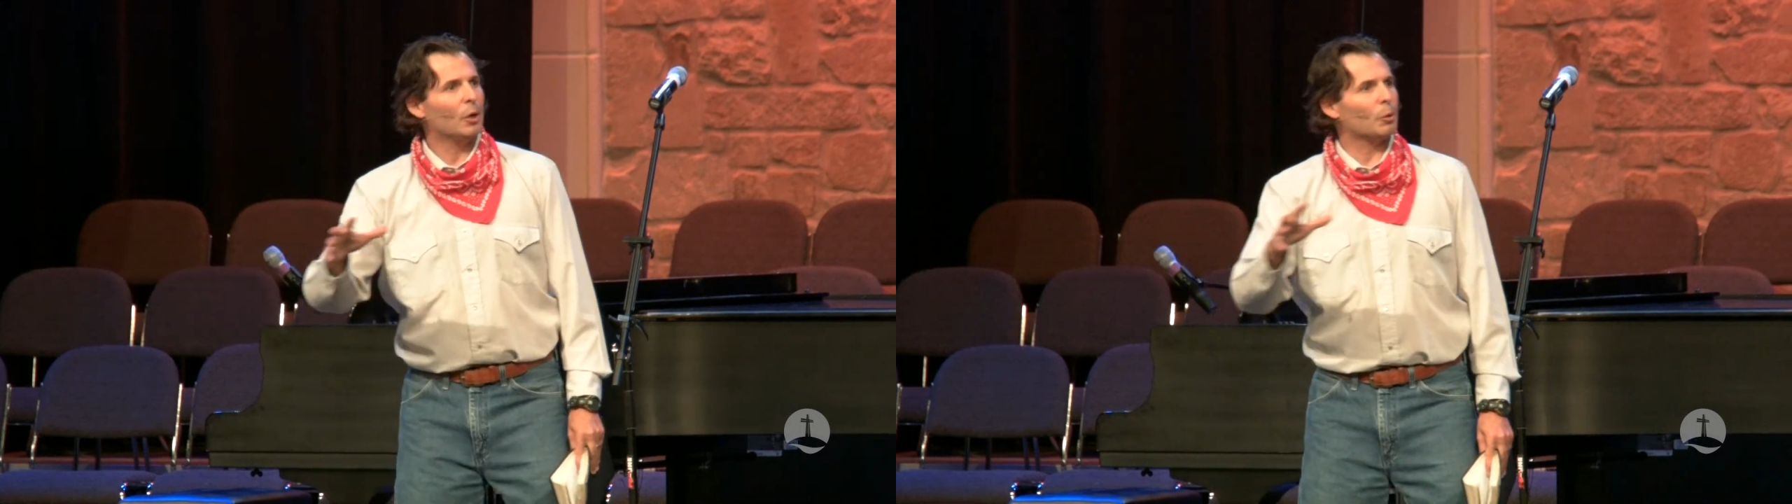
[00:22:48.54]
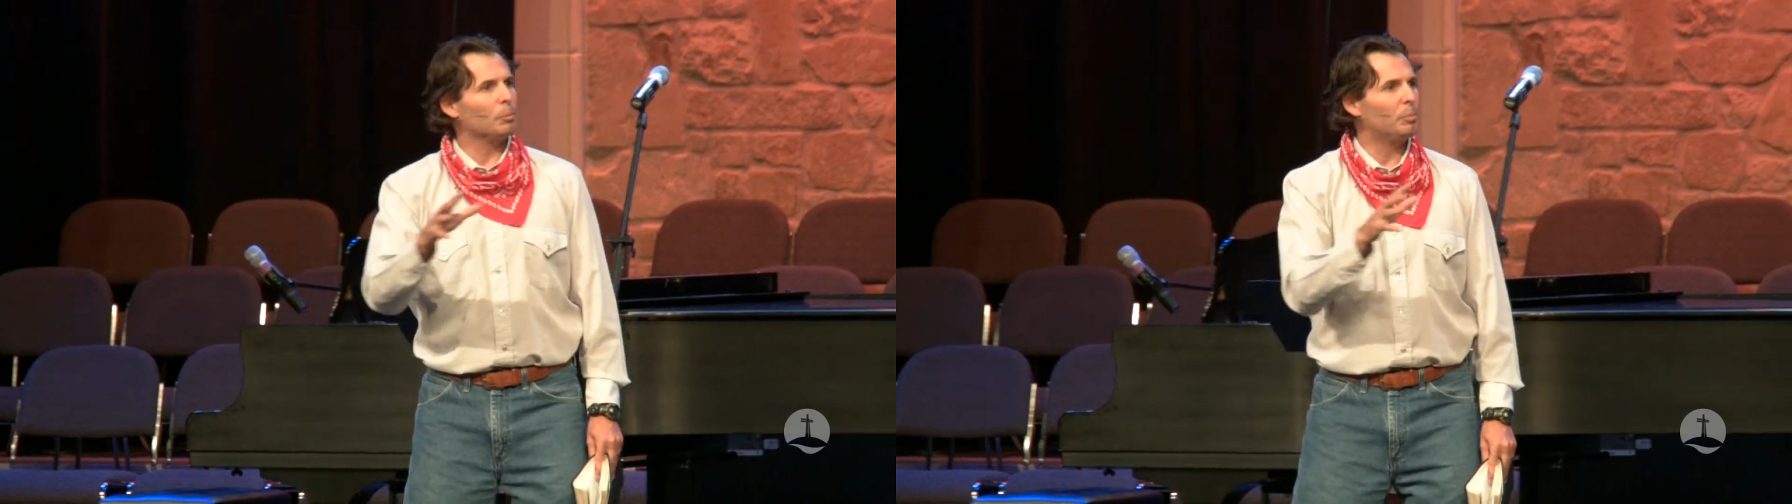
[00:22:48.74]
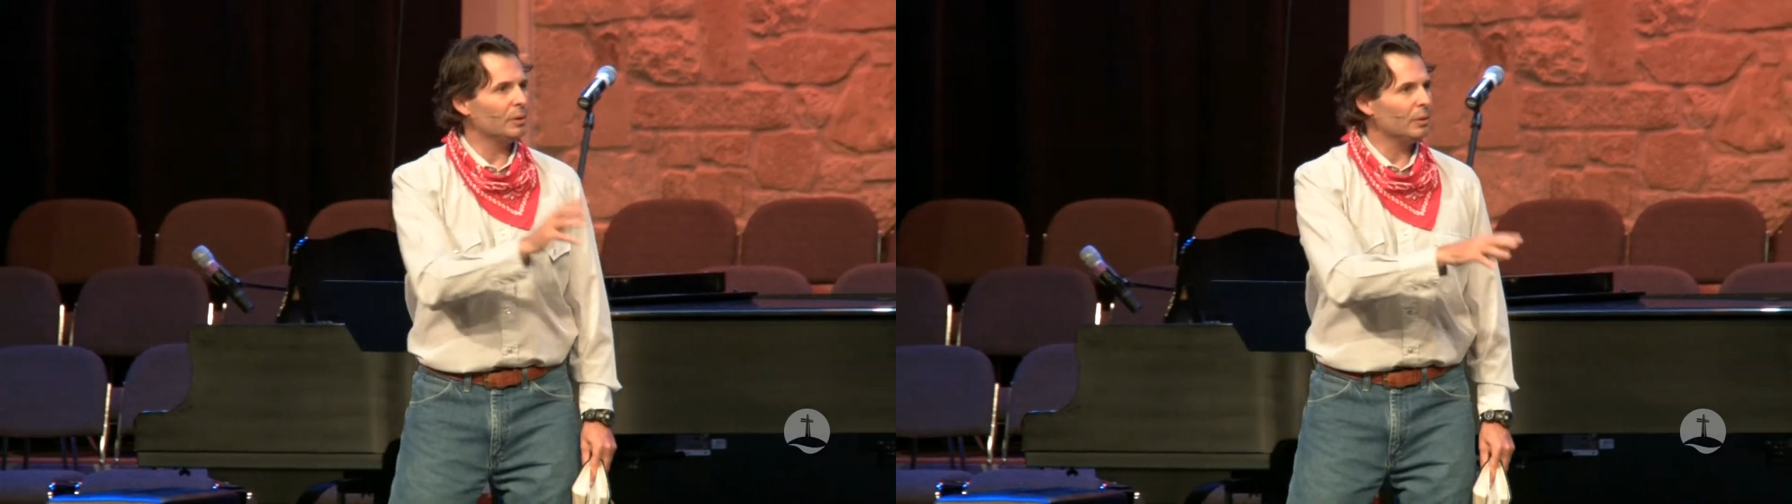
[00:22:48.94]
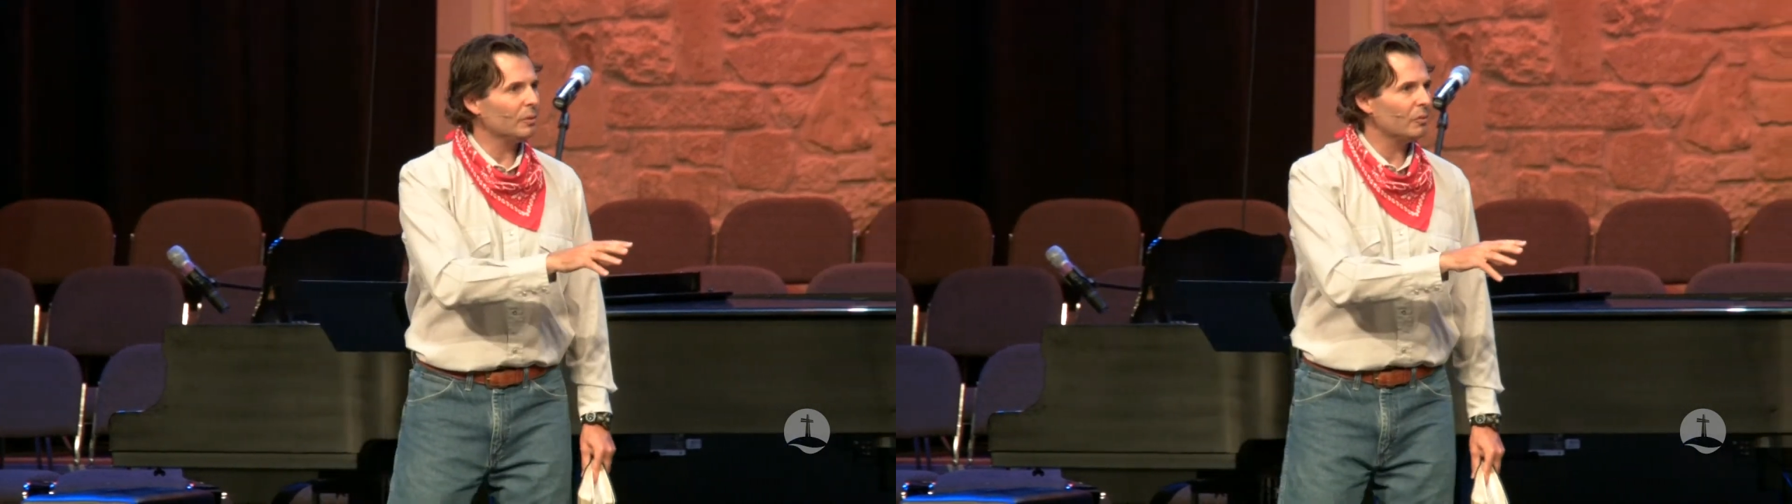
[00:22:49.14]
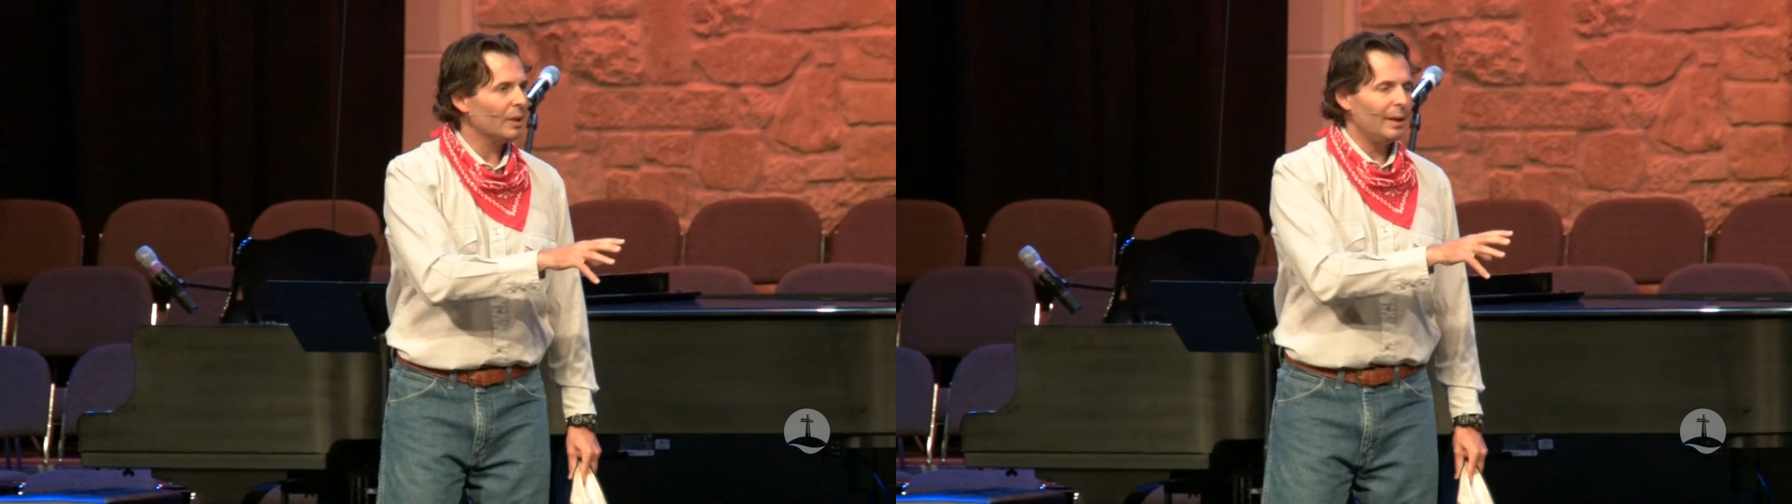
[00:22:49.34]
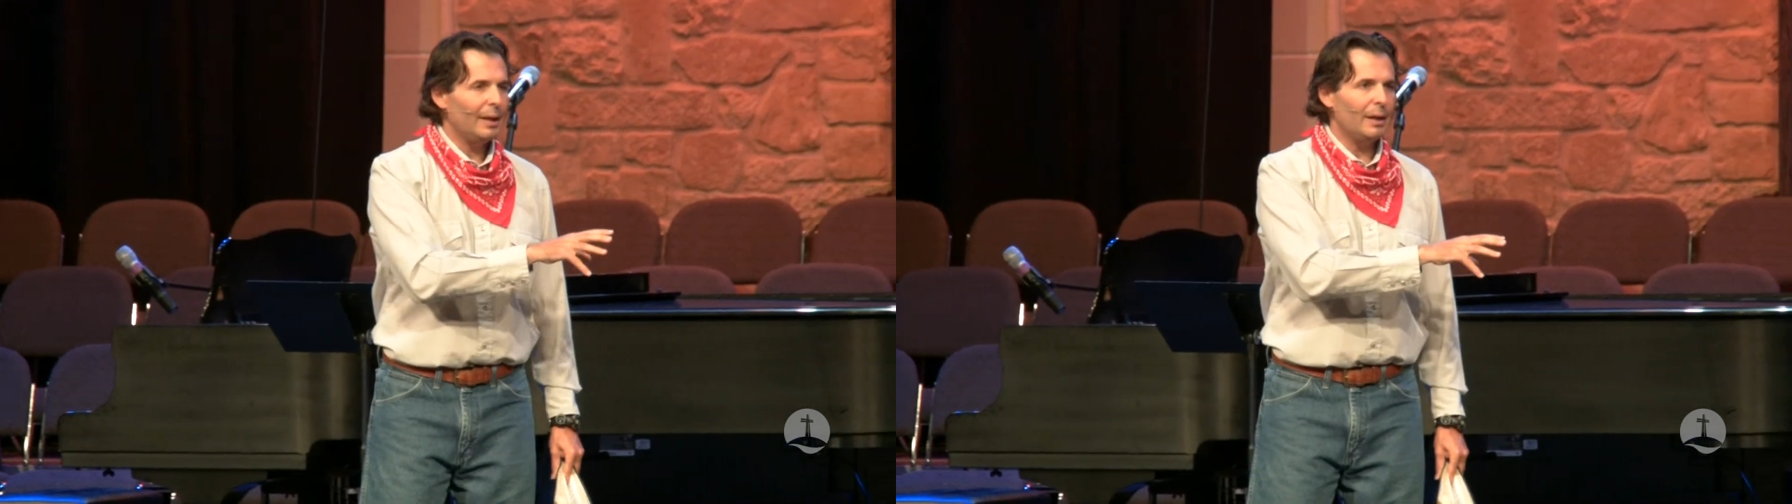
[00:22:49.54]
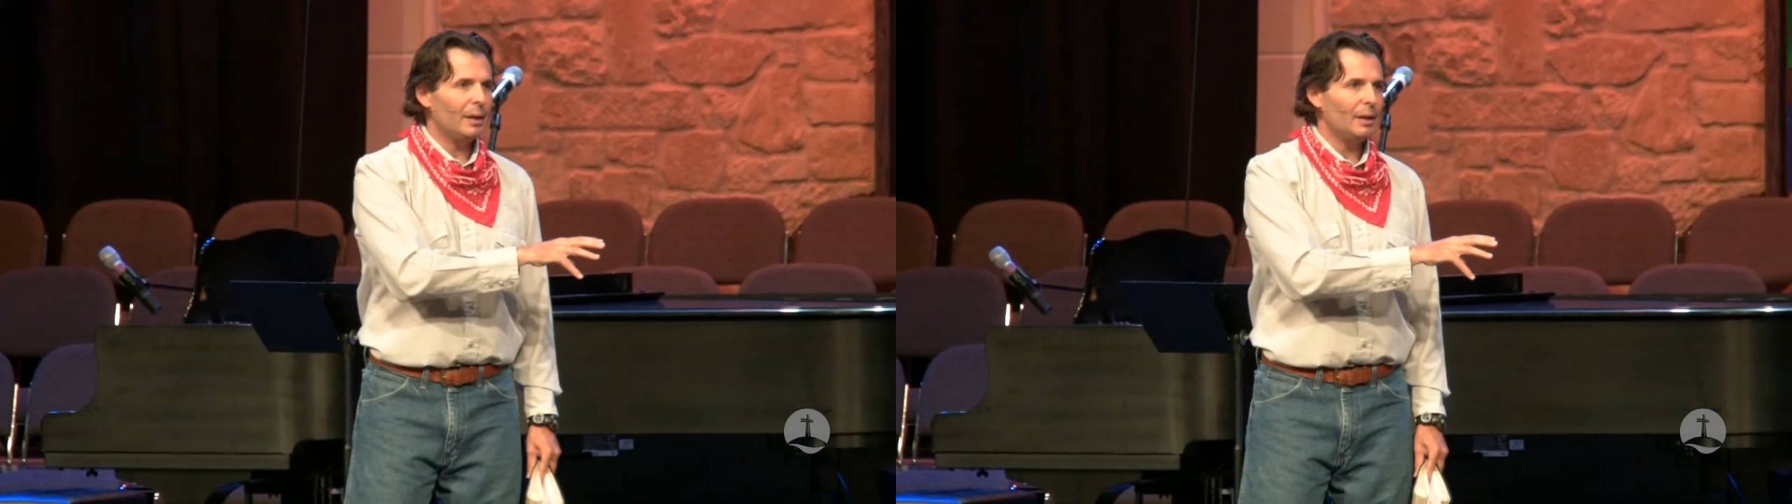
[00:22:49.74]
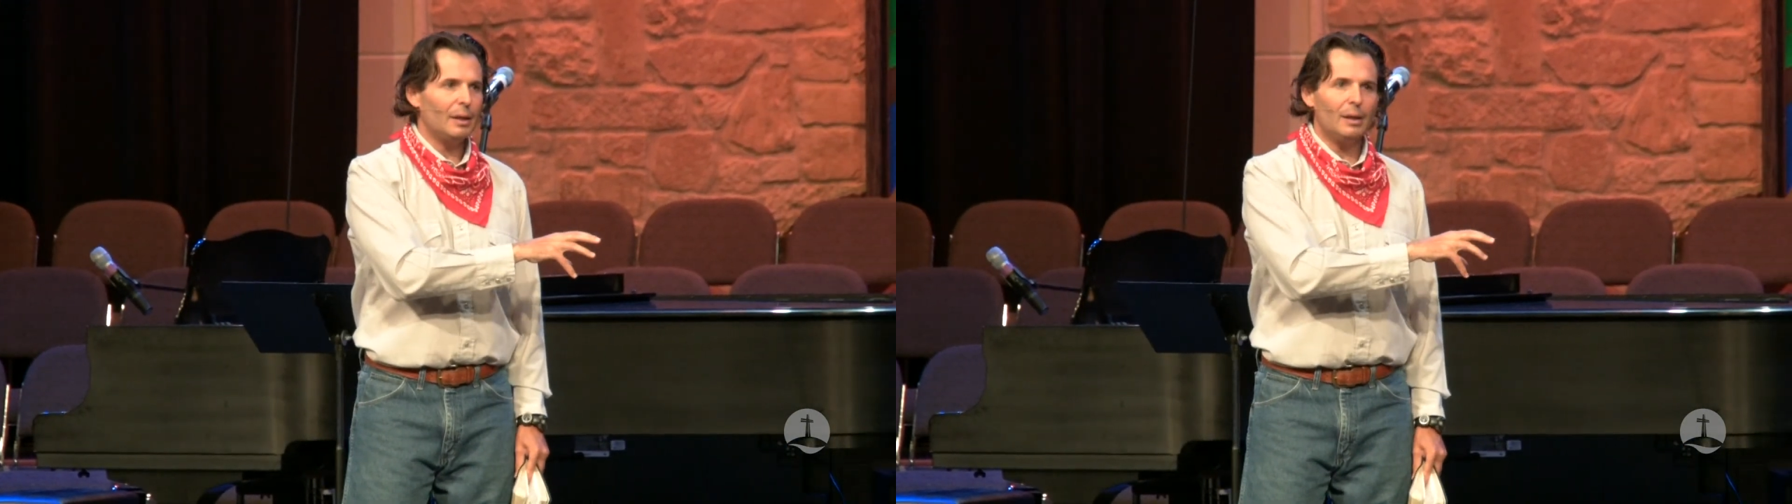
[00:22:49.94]
or build
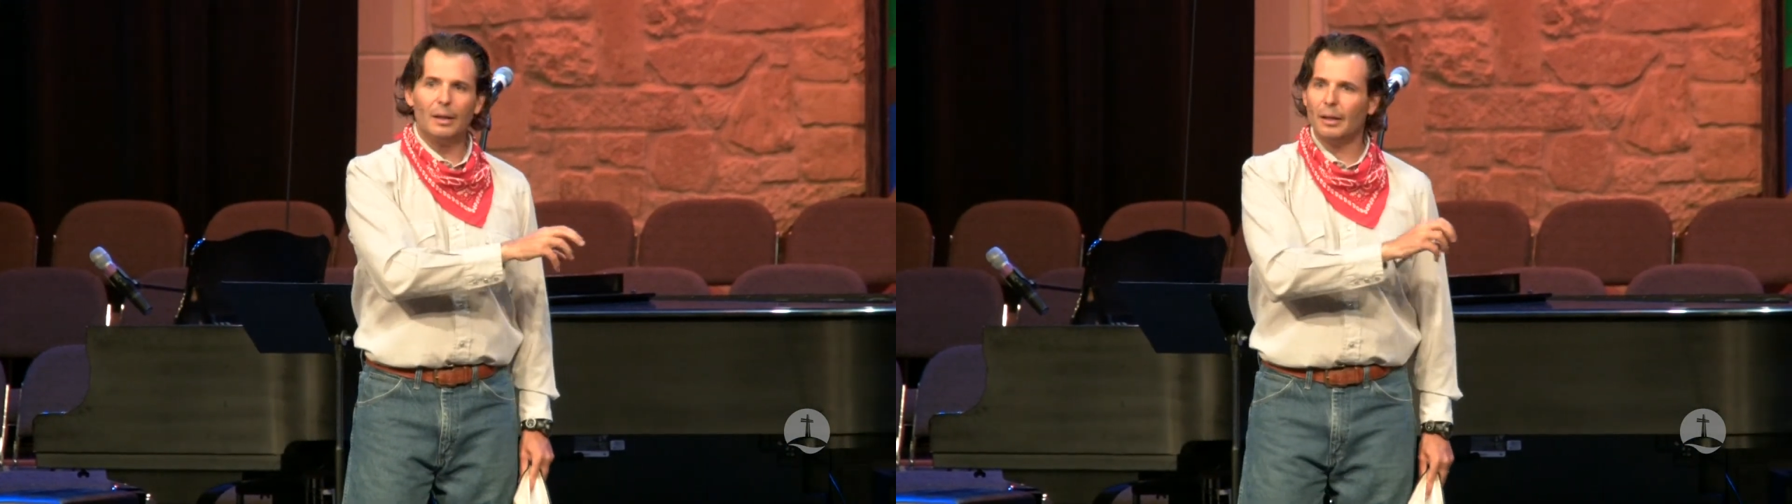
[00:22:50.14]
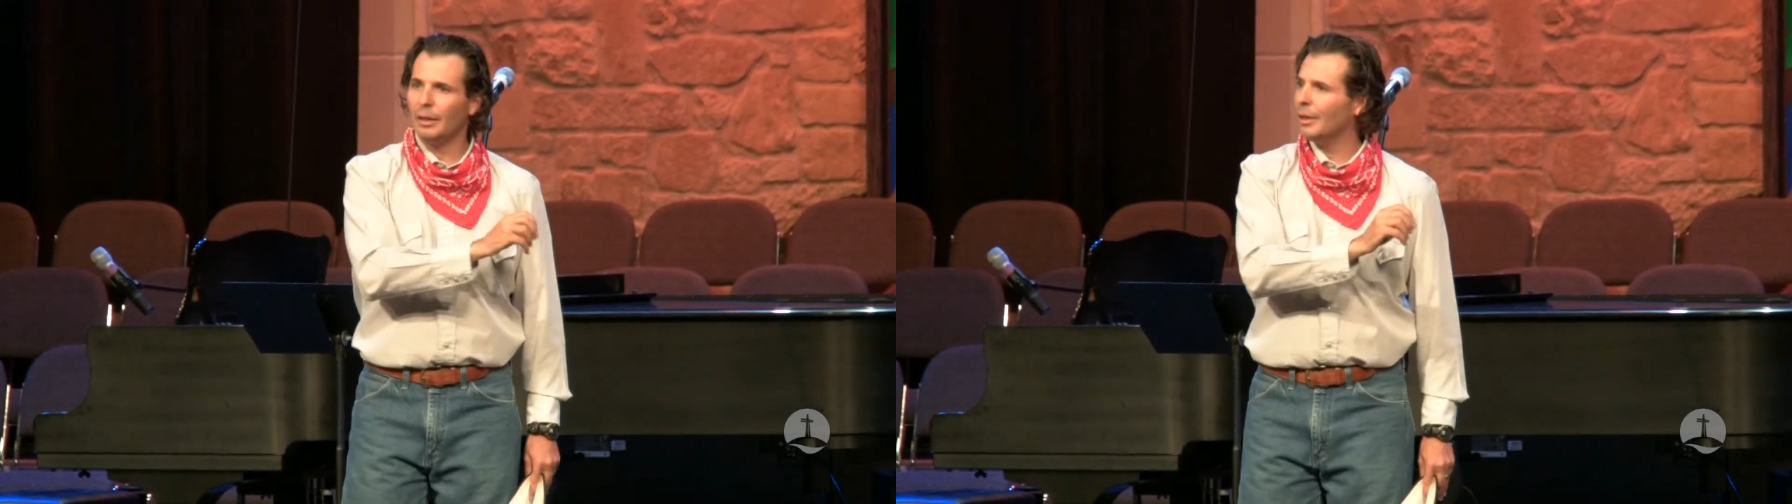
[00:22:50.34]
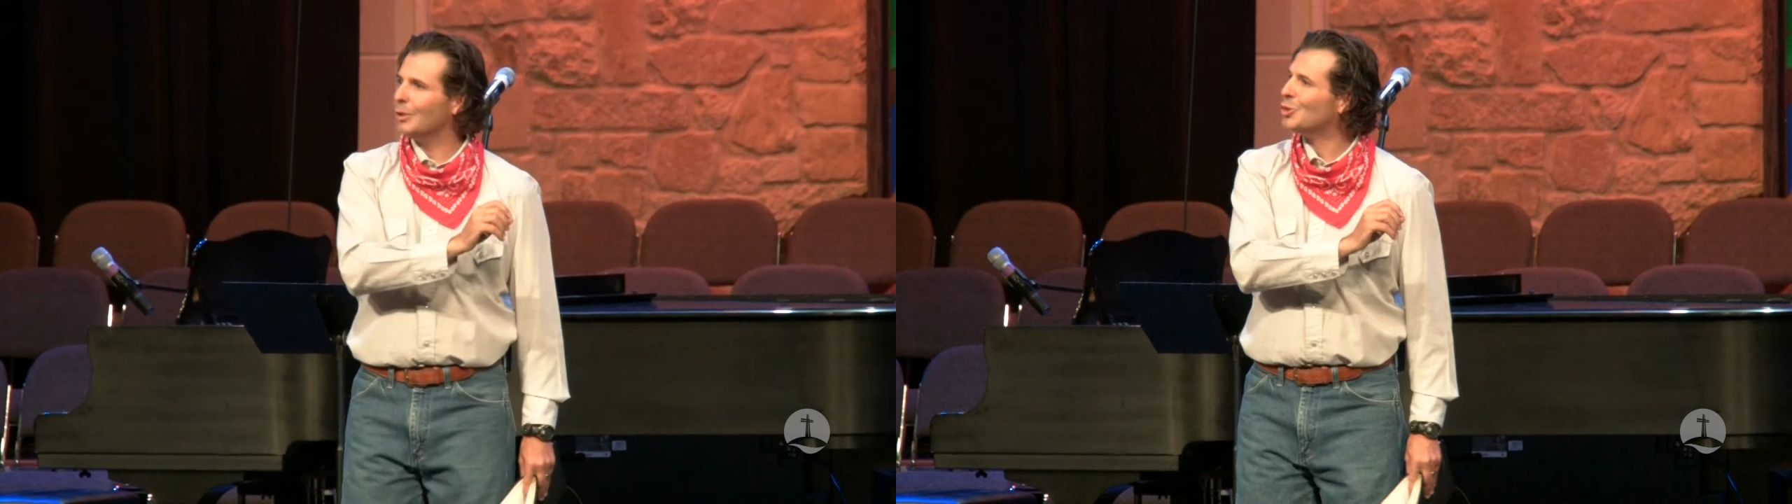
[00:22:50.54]
a